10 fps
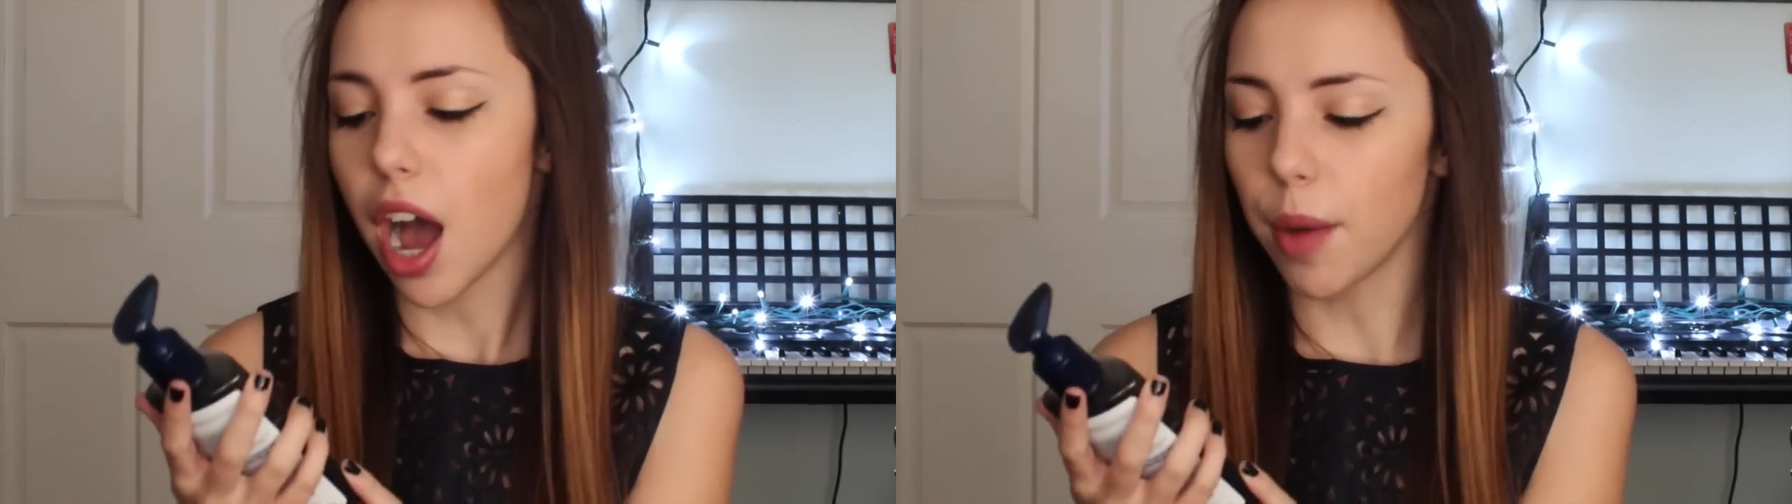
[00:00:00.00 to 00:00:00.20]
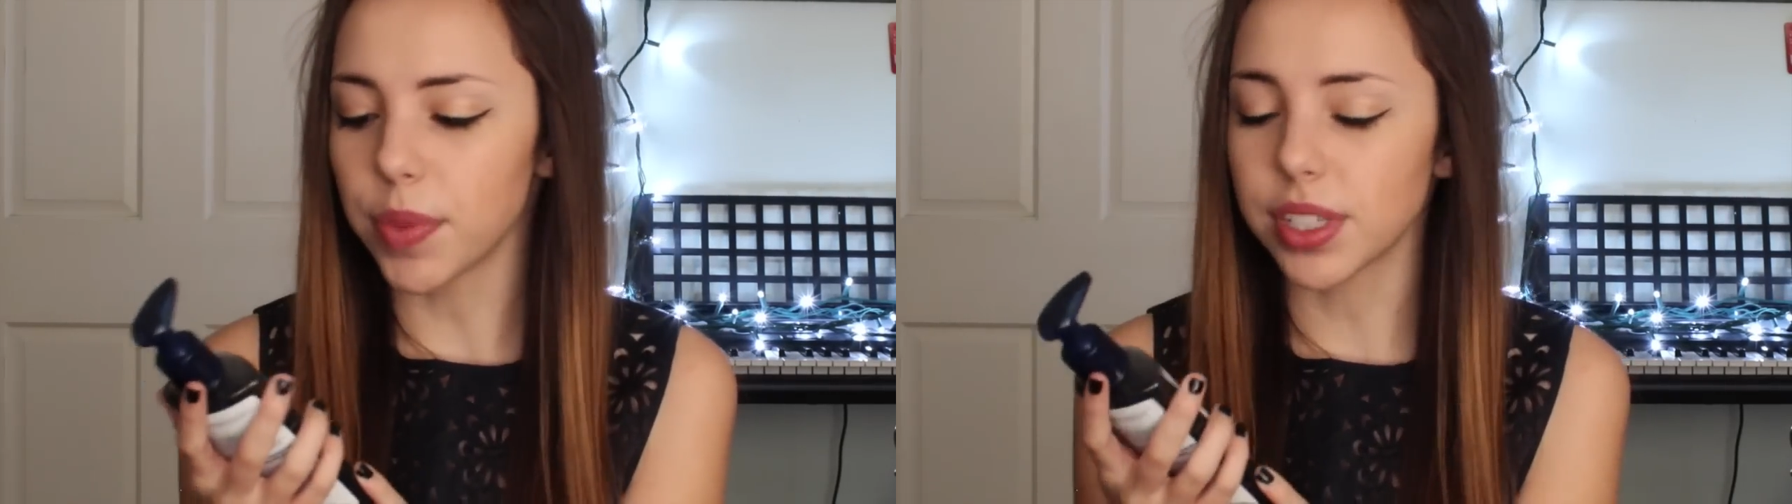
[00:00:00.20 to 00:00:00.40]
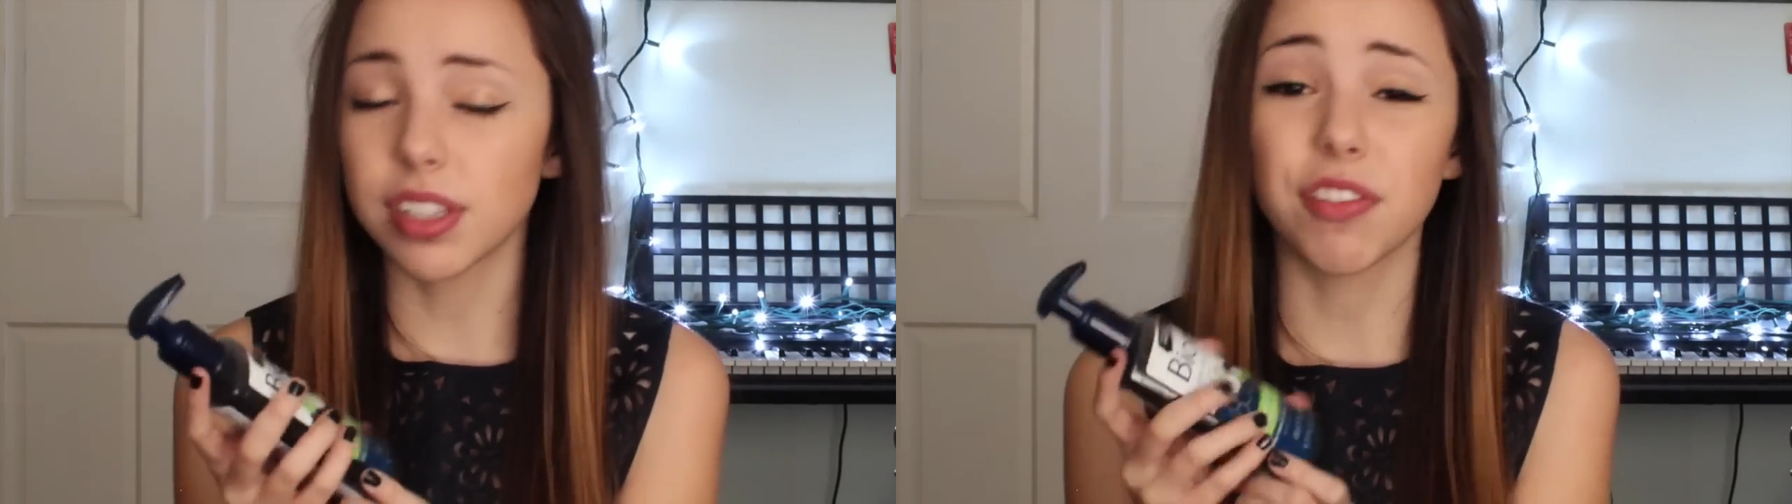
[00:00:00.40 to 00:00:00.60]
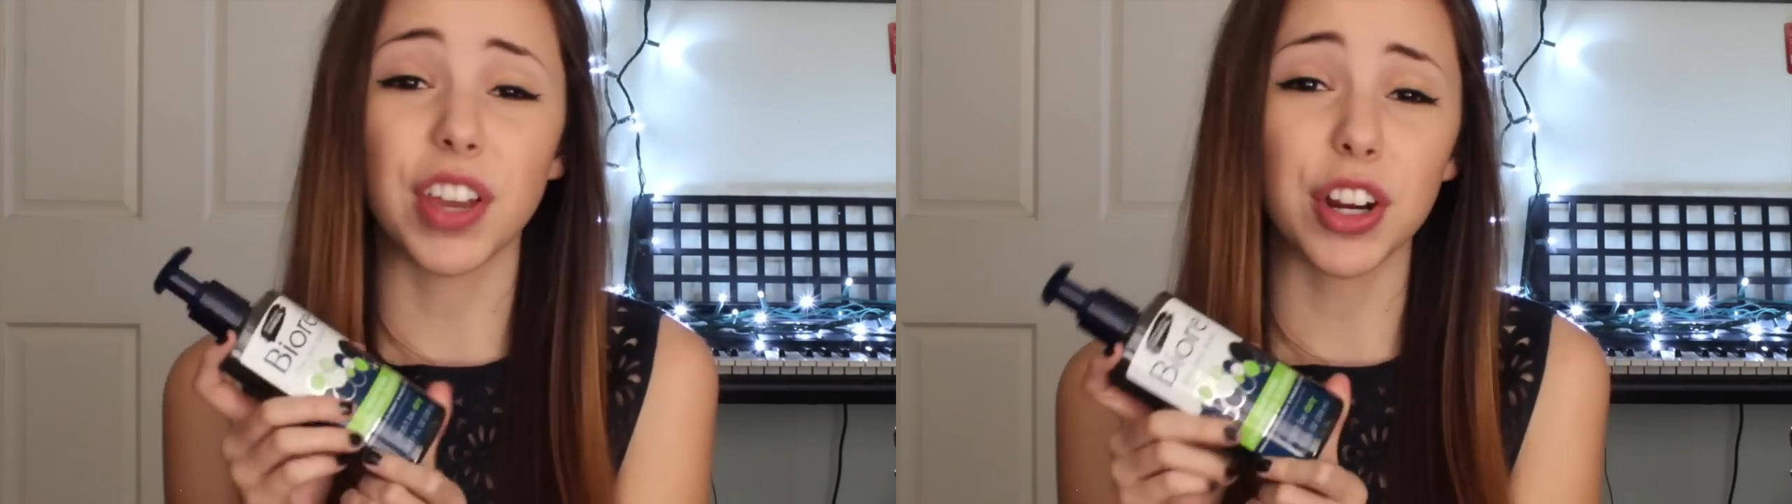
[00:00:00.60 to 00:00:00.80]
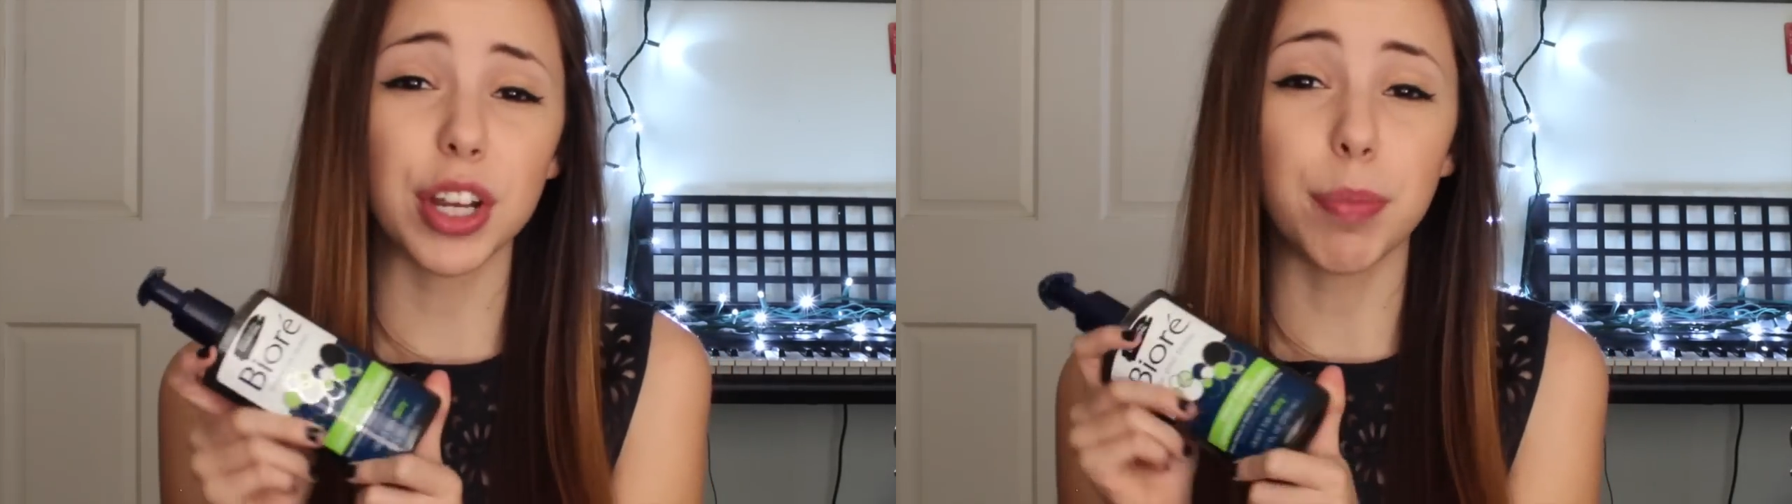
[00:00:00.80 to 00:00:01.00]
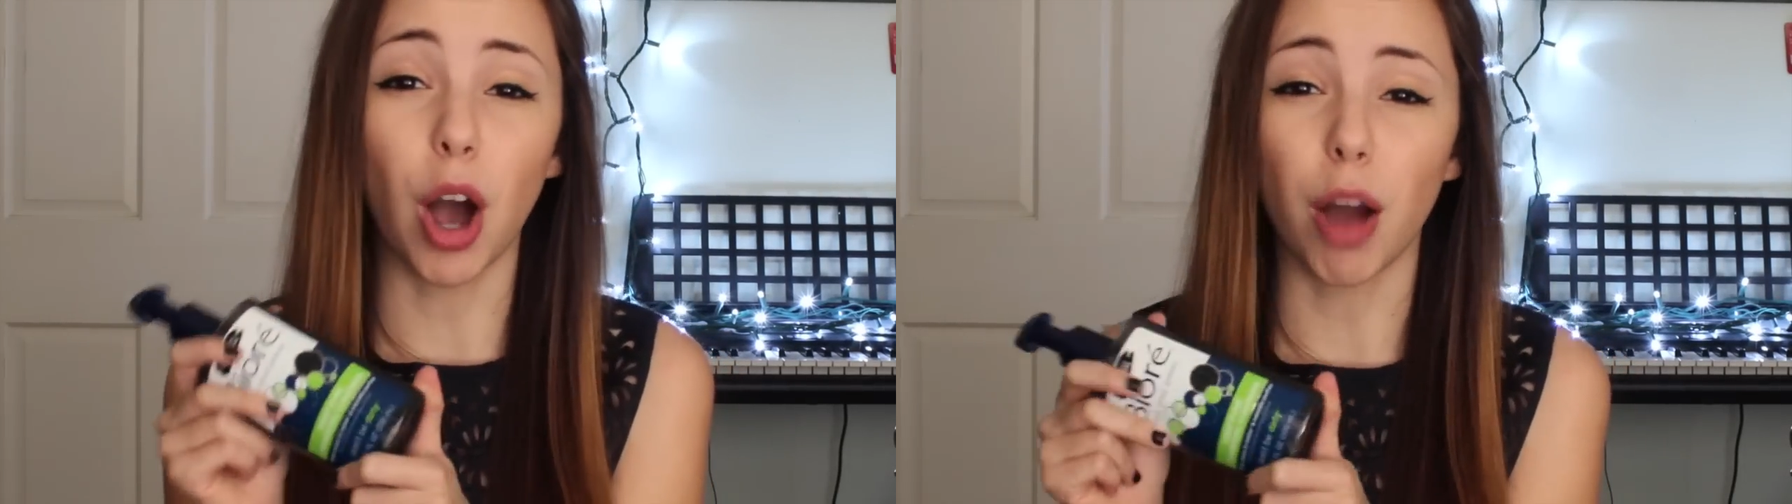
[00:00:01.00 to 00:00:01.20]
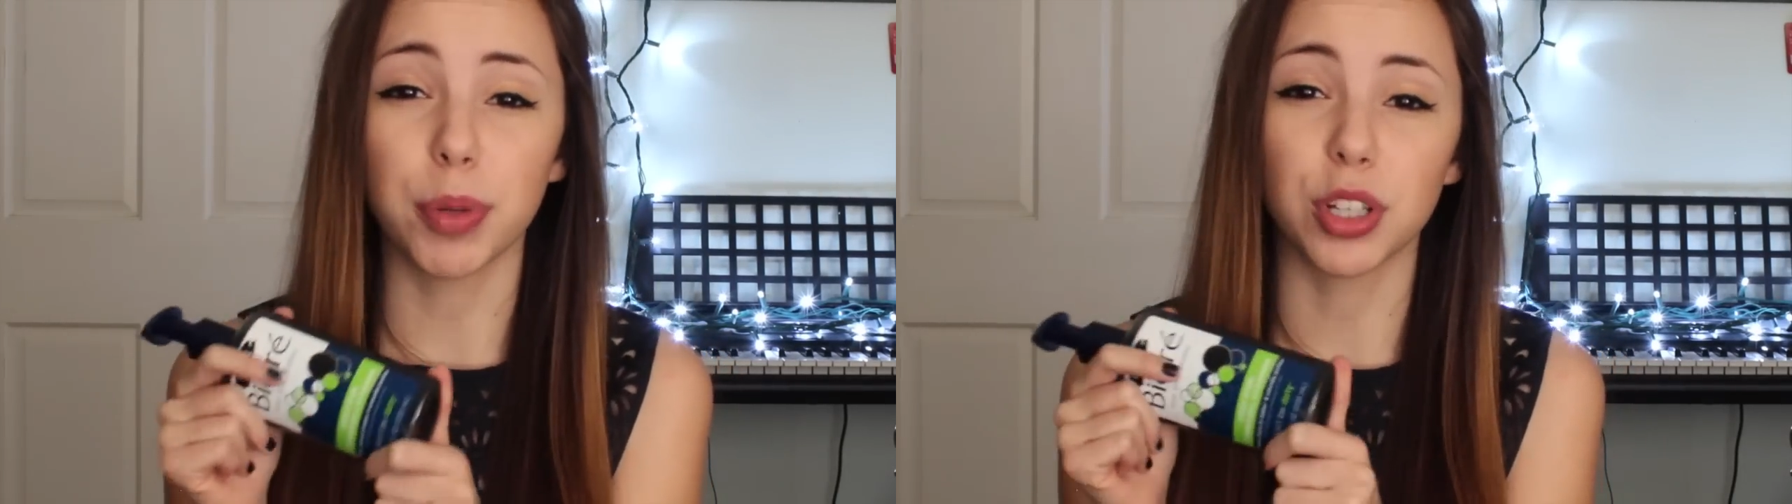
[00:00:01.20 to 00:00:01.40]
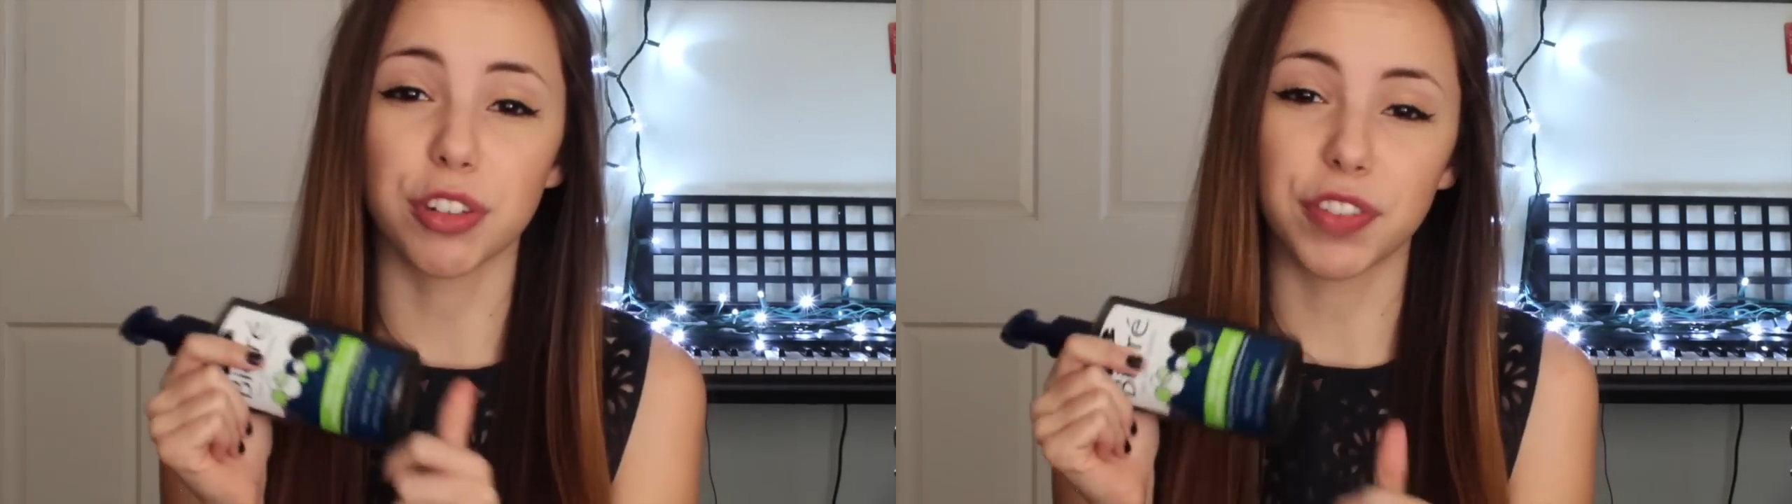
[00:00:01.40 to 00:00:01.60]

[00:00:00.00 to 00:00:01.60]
Um, this is a very popular